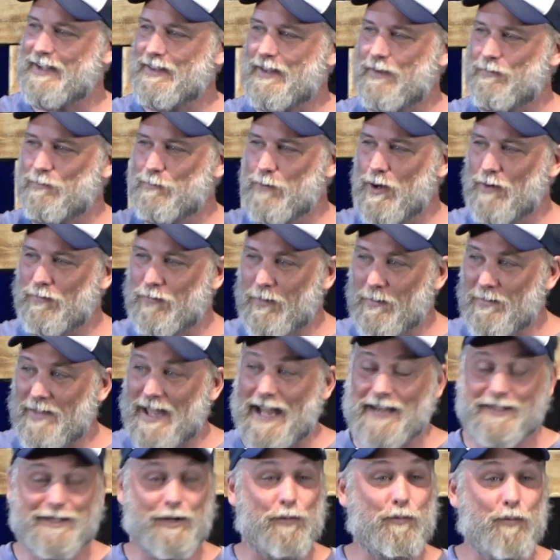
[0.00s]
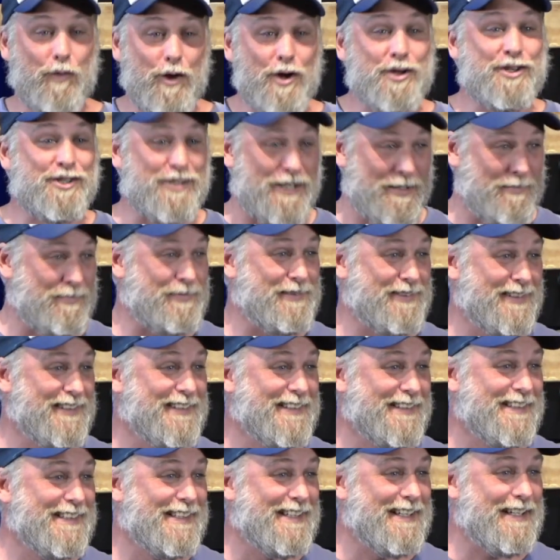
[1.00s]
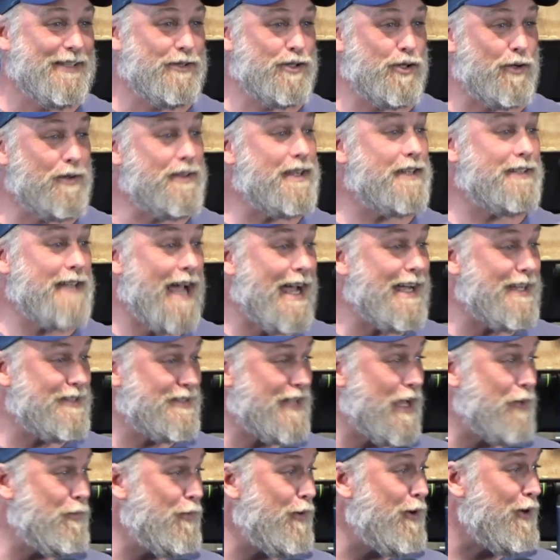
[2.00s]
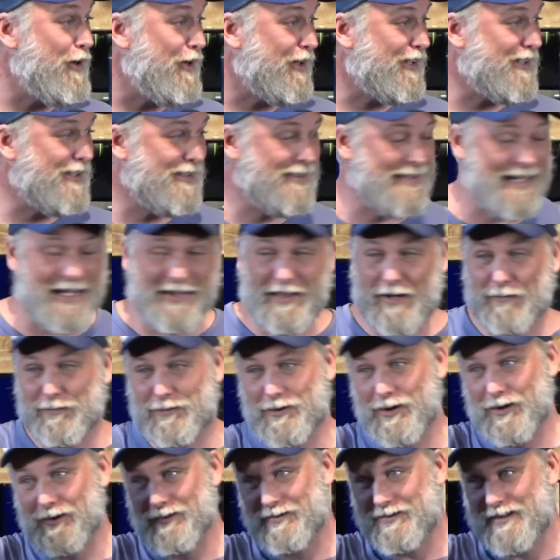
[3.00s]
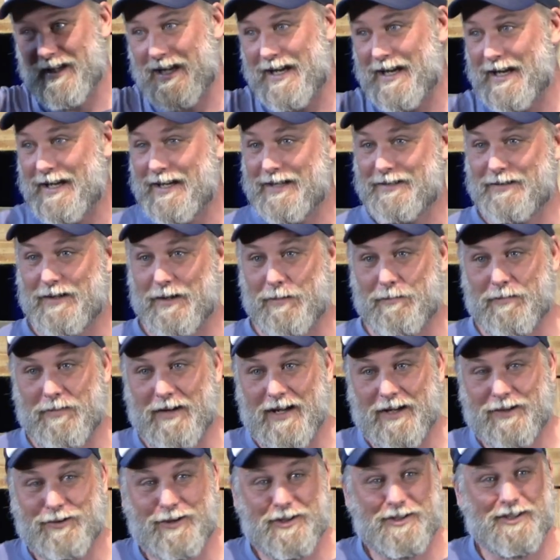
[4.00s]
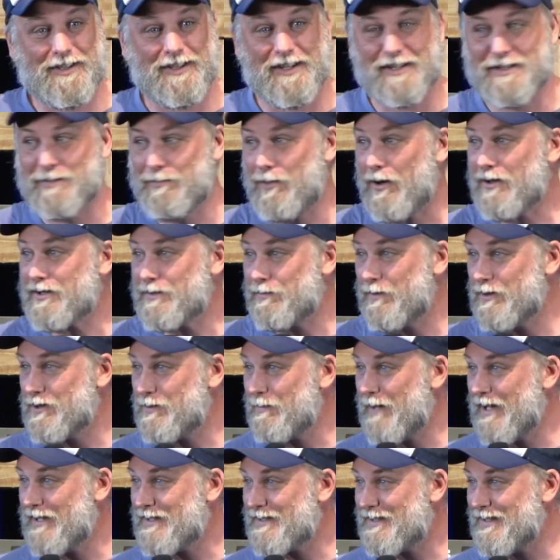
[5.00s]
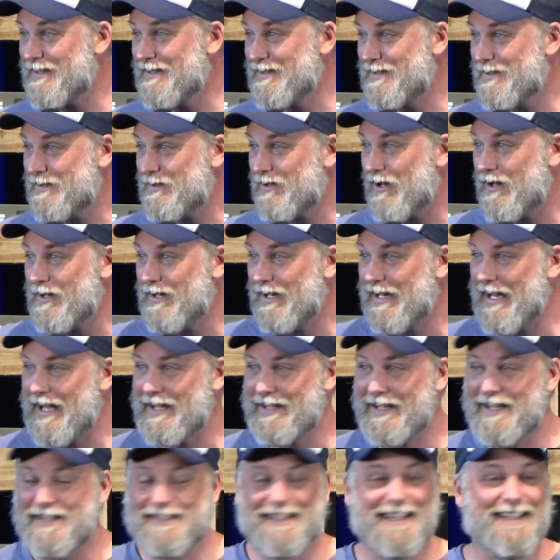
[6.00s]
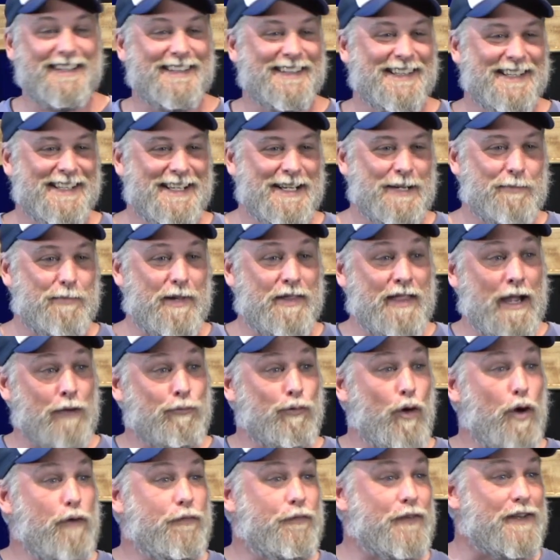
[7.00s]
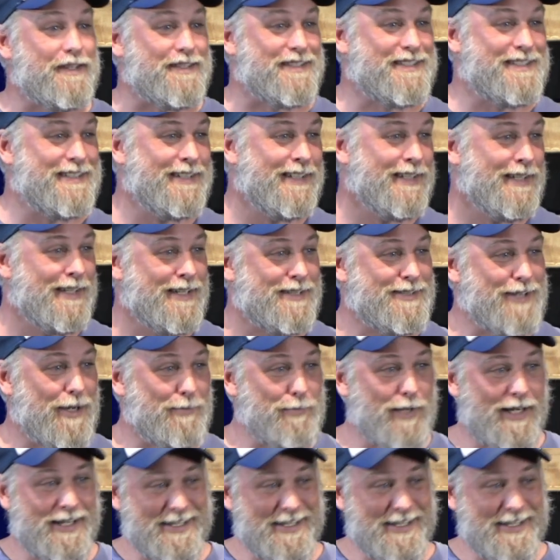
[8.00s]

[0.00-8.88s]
they've moved from that to worship during the day as they work. Now they've got uh, a, a, Christian as a boss, which makes things kind of easy, but they're roofers. So I'm like,